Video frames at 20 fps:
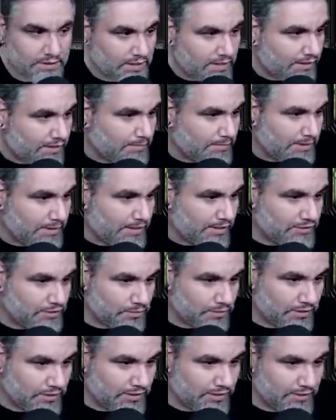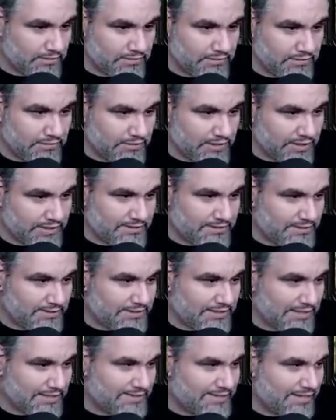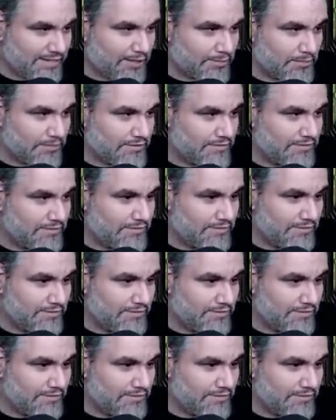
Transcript: I don't know, man. I just work here. This hand's terrible.